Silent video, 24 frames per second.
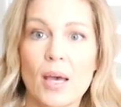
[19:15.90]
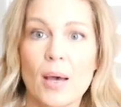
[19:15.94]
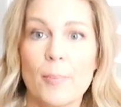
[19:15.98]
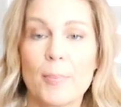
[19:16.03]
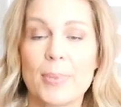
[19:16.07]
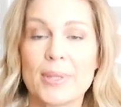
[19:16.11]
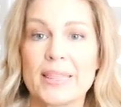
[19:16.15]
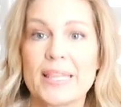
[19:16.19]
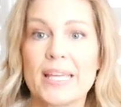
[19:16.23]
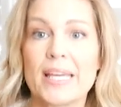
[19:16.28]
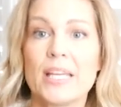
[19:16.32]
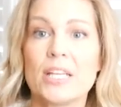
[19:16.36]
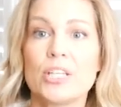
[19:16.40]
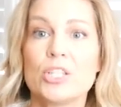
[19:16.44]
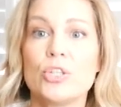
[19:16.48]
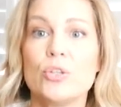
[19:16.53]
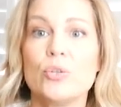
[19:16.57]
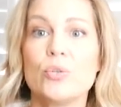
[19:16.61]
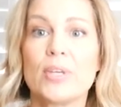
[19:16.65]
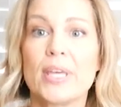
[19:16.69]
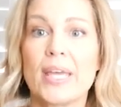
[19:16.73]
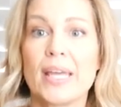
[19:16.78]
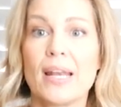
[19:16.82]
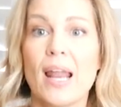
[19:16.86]
But then
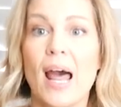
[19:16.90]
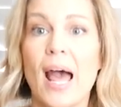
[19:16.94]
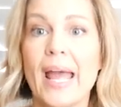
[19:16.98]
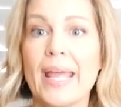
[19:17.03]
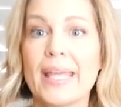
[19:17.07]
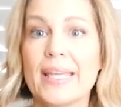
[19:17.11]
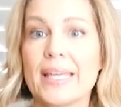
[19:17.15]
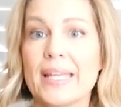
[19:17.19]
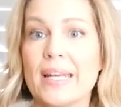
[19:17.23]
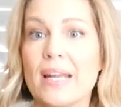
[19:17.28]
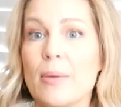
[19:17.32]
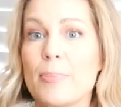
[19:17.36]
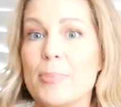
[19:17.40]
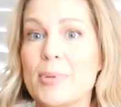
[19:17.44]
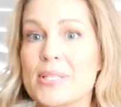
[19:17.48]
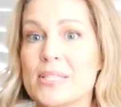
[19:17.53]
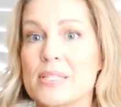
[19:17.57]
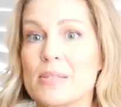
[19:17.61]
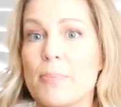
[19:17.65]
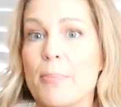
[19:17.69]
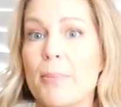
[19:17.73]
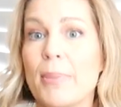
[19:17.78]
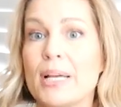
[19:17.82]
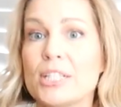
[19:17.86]
you can hike it up
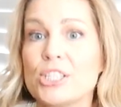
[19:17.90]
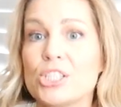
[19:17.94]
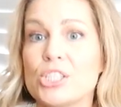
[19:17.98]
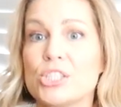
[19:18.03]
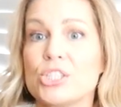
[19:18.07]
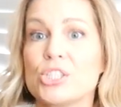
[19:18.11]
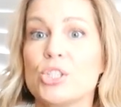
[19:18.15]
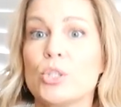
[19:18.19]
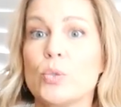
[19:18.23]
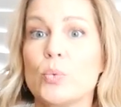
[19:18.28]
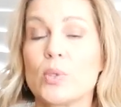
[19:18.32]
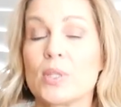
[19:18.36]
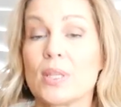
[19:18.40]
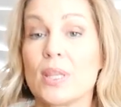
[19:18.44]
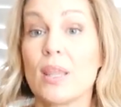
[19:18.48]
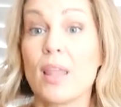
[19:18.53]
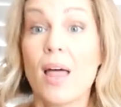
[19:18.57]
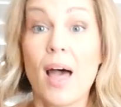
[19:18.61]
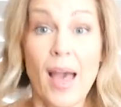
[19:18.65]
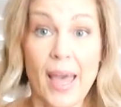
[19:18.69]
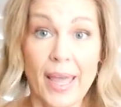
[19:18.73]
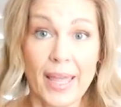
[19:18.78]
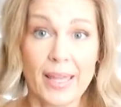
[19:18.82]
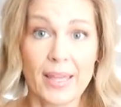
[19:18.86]
as much as you would
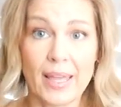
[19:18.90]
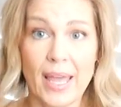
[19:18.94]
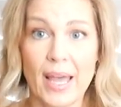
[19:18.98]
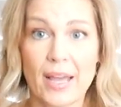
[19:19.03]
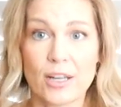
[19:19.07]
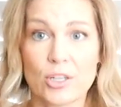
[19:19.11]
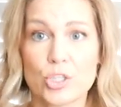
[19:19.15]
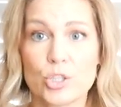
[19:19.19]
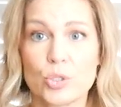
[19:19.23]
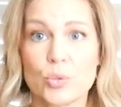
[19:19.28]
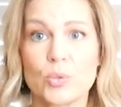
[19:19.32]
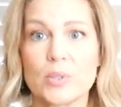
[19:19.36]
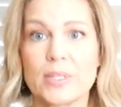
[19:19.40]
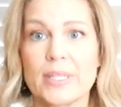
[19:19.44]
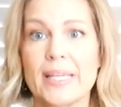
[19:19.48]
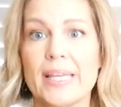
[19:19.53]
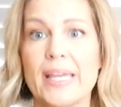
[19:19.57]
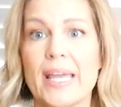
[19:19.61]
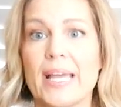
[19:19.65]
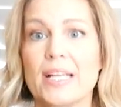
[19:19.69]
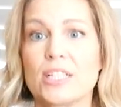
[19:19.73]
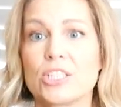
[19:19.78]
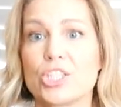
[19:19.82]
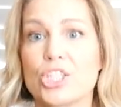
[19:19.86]
like
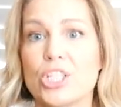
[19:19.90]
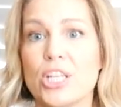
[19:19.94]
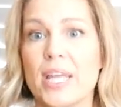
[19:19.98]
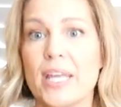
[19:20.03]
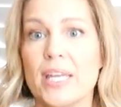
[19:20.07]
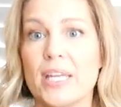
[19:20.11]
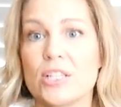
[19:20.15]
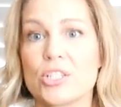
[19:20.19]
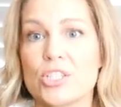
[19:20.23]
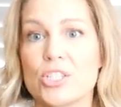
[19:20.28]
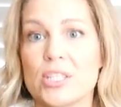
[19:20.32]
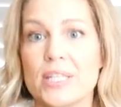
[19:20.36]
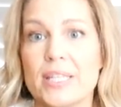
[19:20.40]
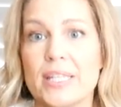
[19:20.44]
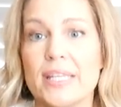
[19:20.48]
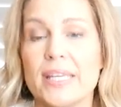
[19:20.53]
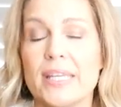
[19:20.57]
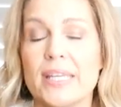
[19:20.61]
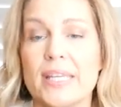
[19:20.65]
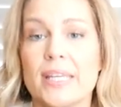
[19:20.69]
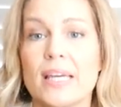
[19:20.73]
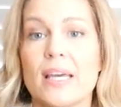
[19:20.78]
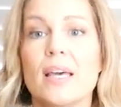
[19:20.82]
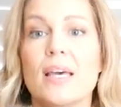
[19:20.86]
actually and change
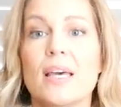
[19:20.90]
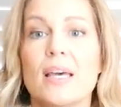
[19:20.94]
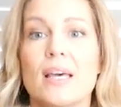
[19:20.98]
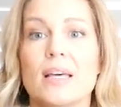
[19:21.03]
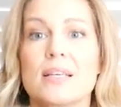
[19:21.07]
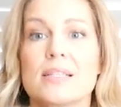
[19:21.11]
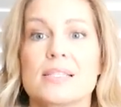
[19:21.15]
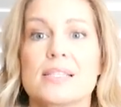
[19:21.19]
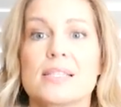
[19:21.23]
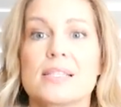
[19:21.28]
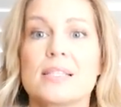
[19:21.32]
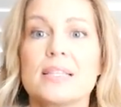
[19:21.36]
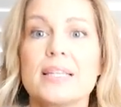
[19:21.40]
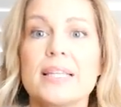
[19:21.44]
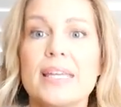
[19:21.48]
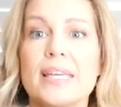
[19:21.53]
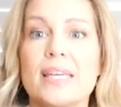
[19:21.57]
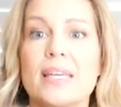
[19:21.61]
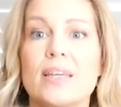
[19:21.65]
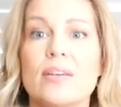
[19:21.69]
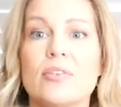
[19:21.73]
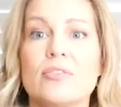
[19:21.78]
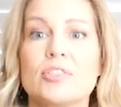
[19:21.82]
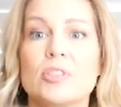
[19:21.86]
the
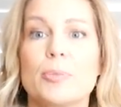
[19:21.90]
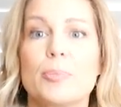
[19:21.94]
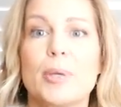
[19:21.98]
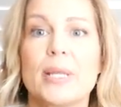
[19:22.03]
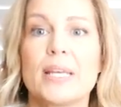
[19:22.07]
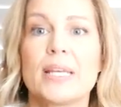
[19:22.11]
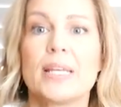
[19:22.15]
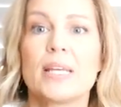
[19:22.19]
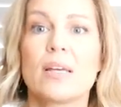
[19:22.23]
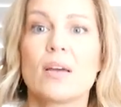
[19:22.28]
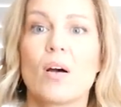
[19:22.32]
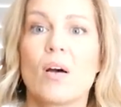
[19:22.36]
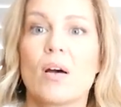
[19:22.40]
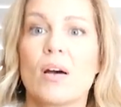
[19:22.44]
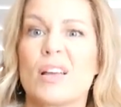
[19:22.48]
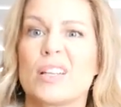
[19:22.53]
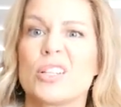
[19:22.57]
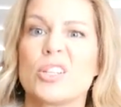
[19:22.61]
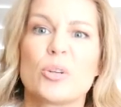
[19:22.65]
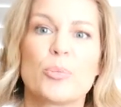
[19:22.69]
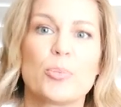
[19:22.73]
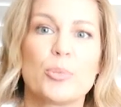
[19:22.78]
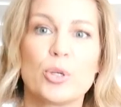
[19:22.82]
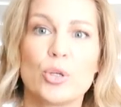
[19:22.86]
sleeve depending on
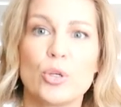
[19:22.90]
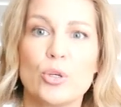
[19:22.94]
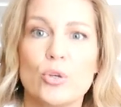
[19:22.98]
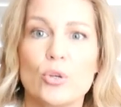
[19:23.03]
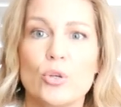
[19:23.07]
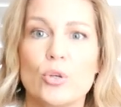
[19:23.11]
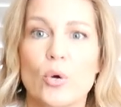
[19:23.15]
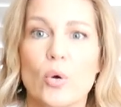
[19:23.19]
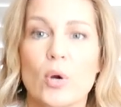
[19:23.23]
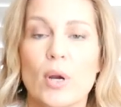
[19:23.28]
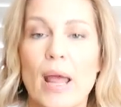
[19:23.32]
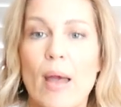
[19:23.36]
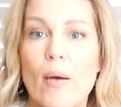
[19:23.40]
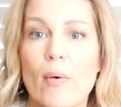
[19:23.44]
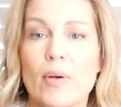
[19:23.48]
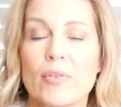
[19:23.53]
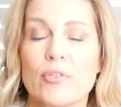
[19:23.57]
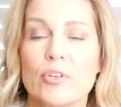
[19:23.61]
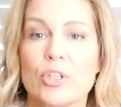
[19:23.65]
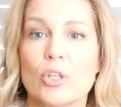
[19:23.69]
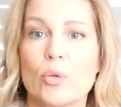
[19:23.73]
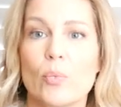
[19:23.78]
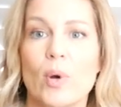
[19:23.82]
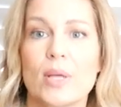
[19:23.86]
your mood or
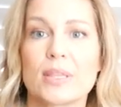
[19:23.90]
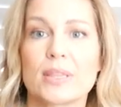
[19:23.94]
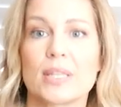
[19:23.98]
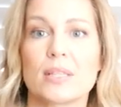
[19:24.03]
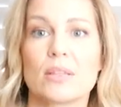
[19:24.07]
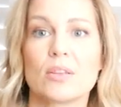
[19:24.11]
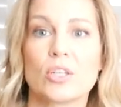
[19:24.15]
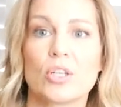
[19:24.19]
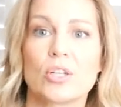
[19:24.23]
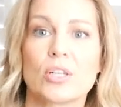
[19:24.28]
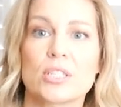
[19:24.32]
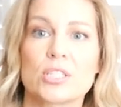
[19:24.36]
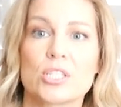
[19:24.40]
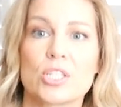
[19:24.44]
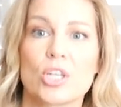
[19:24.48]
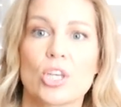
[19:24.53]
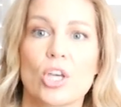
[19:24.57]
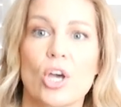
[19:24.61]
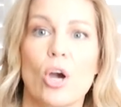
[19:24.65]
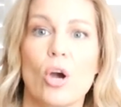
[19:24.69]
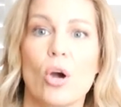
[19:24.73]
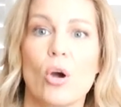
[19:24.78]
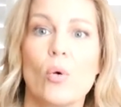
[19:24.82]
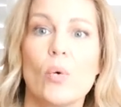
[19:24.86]
however you want the look to
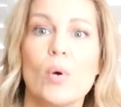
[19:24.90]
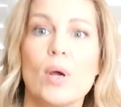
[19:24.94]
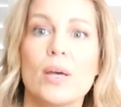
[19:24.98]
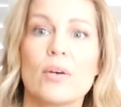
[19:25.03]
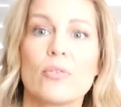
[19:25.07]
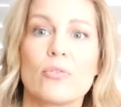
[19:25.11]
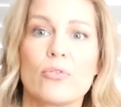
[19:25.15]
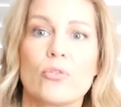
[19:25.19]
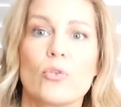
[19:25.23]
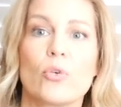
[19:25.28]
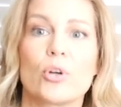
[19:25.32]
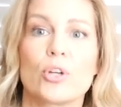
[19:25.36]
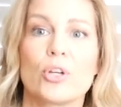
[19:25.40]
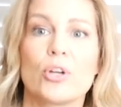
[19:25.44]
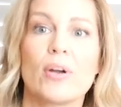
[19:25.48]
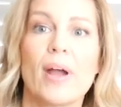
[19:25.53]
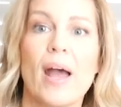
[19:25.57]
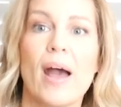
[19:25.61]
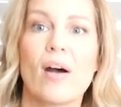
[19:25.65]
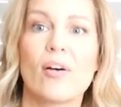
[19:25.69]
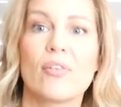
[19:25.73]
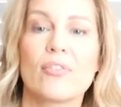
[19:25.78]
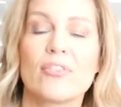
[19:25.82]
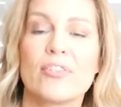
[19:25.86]
go for your
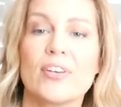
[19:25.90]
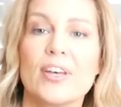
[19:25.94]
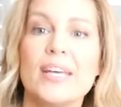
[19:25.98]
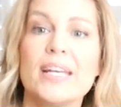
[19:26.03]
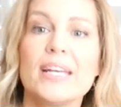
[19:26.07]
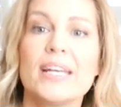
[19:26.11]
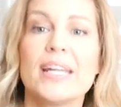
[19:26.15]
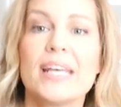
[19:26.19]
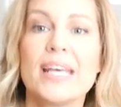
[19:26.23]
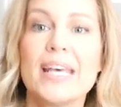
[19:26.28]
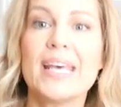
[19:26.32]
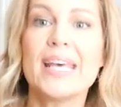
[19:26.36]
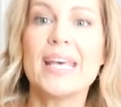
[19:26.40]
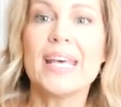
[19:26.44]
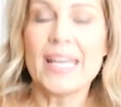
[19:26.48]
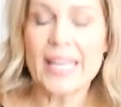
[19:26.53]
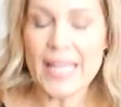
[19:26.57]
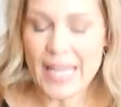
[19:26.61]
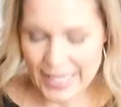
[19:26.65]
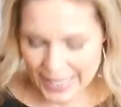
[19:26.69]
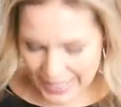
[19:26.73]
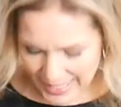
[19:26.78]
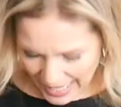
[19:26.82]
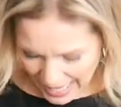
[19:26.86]
outfit.
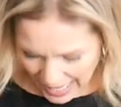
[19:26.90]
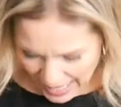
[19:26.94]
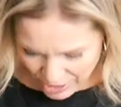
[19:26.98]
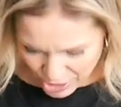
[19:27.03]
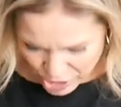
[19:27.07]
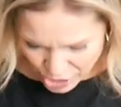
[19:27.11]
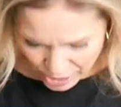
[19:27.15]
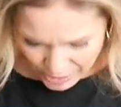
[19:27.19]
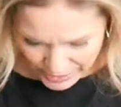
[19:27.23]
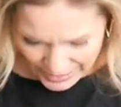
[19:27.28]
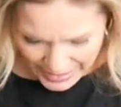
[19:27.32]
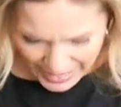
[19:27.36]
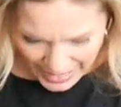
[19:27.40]
And it actually